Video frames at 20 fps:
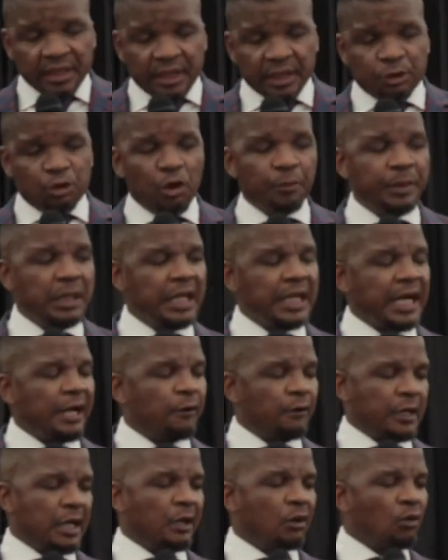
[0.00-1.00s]
kitomile ka
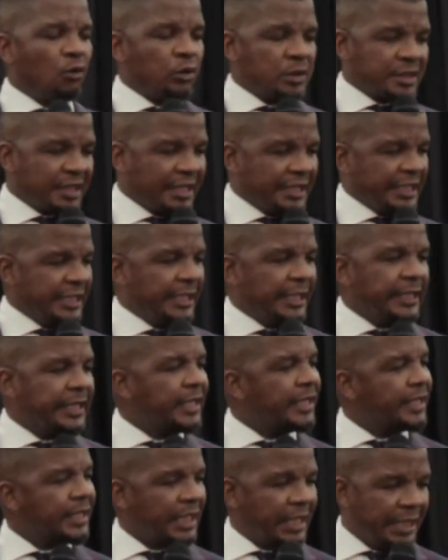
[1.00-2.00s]
yona
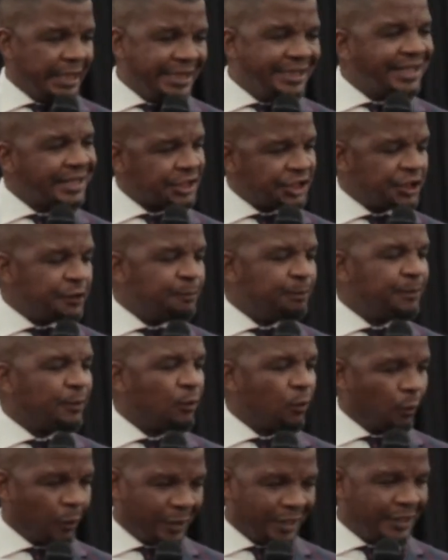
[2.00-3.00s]
lokotsanene ya leadership
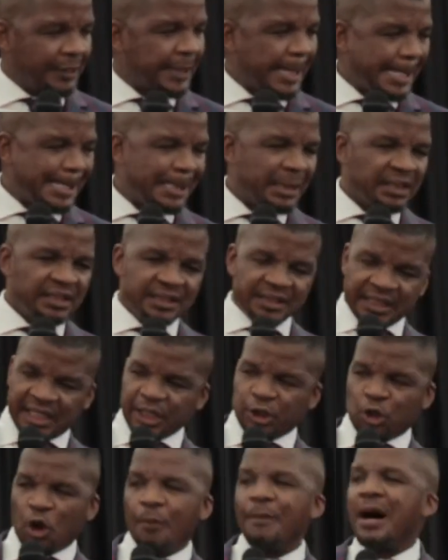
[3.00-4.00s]
gore
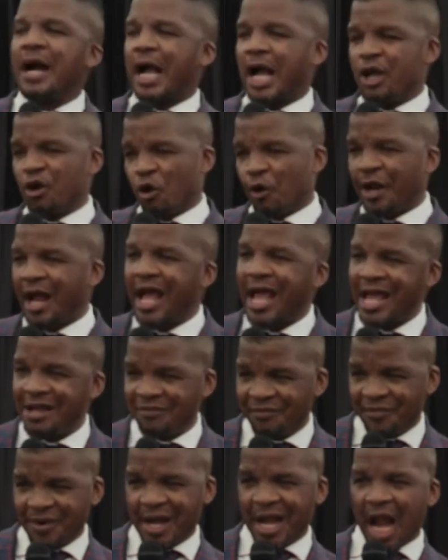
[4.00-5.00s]
kitoma ka yona
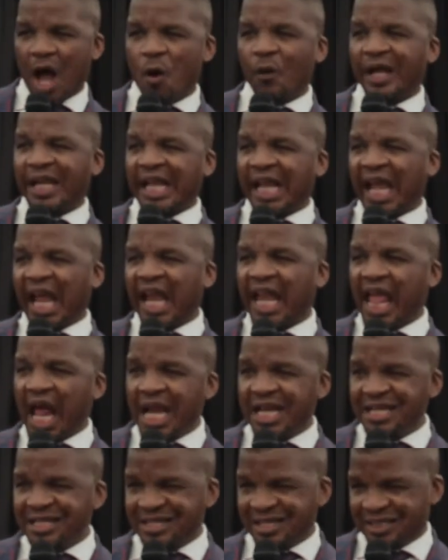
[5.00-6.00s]
every now and then ya
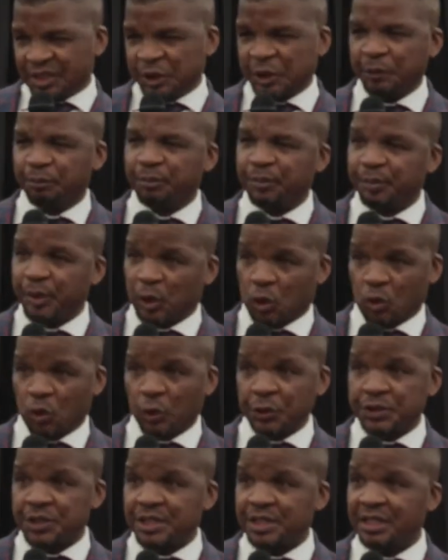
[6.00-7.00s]
leadership
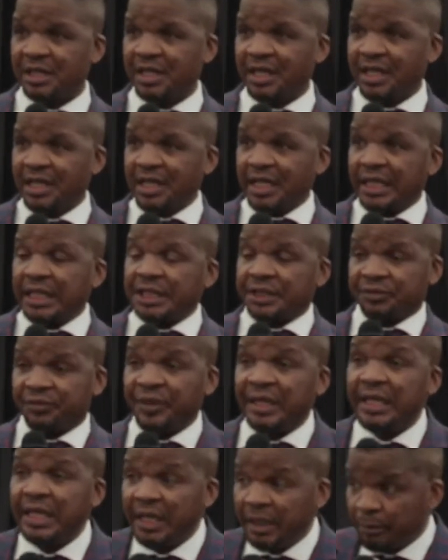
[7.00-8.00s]
because it's
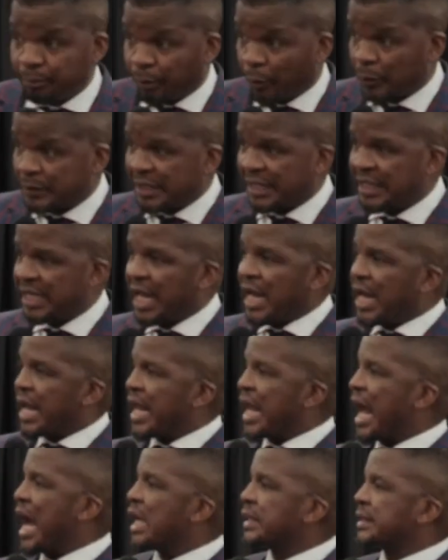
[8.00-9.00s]
very important.
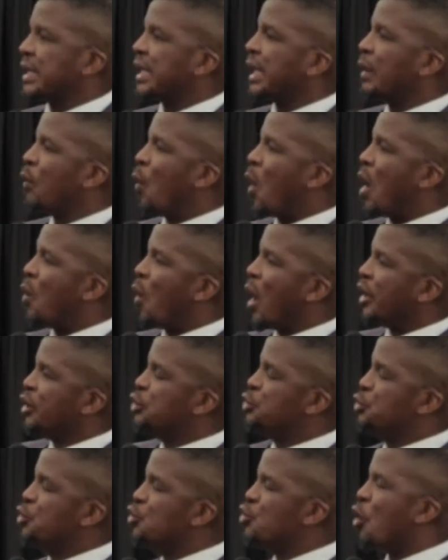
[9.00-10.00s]
Now, do
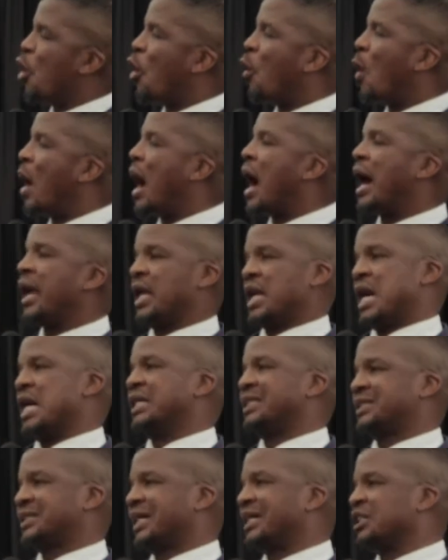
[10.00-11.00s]
you know why
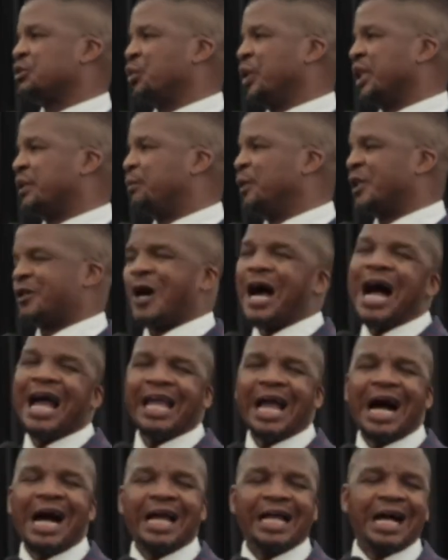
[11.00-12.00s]
I start with?
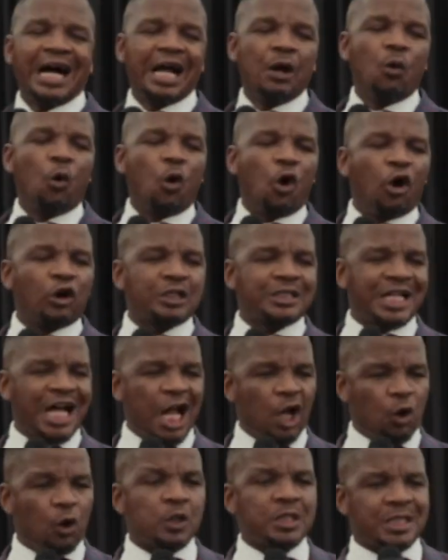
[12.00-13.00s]
I walked
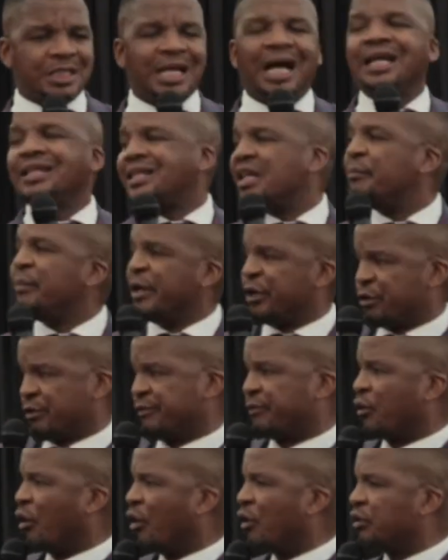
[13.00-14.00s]
alongside the man
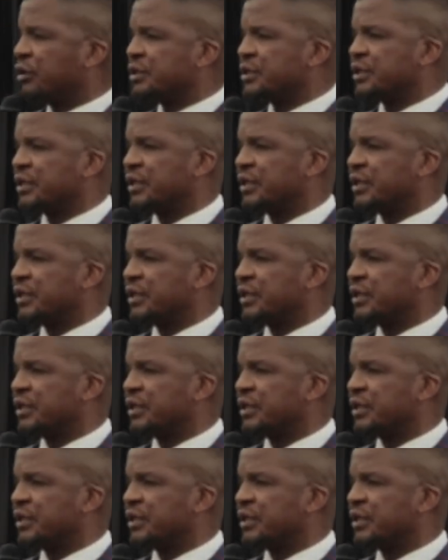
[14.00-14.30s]
of God.